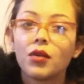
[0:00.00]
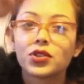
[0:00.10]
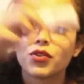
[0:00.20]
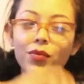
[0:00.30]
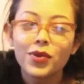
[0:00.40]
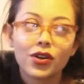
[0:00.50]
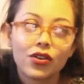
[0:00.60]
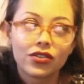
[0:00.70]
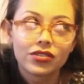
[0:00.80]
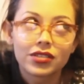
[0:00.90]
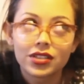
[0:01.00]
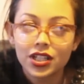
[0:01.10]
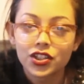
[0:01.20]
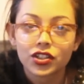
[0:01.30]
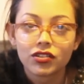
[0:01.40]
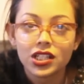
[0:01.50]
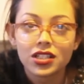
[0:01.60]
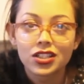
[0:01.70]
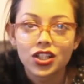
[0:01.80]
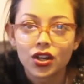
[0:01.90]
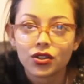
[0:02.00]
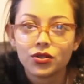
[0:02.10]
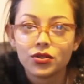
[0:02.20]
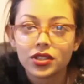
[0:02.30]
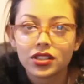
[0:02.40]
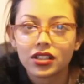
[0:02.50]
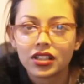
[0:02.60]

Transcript: I was creeping on Tasha Green's toes